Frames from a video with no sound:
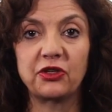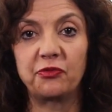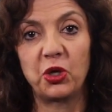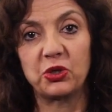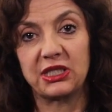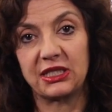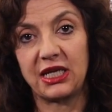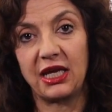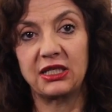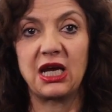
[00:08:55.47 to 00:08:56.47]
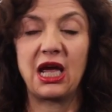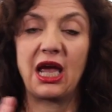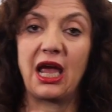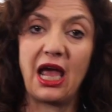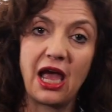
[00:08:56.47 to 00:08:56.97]
of both state
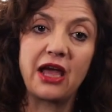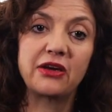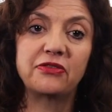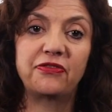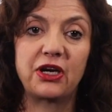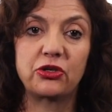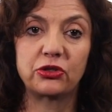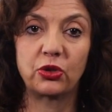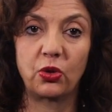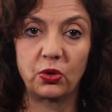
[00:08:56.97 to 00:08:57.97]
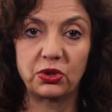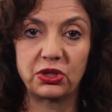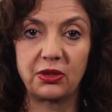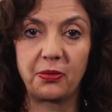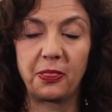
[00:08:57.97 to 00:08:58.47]
and federal courts.